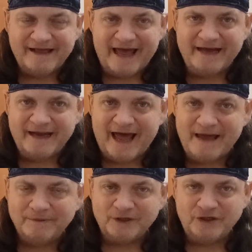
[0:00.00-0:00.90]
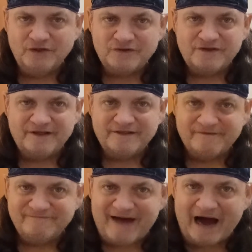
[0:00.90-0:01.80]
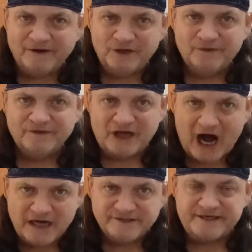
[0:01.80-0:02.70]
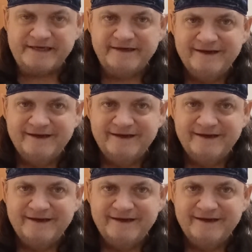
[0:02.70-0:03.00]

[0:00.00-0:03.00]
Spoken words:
and able to use the value of the content.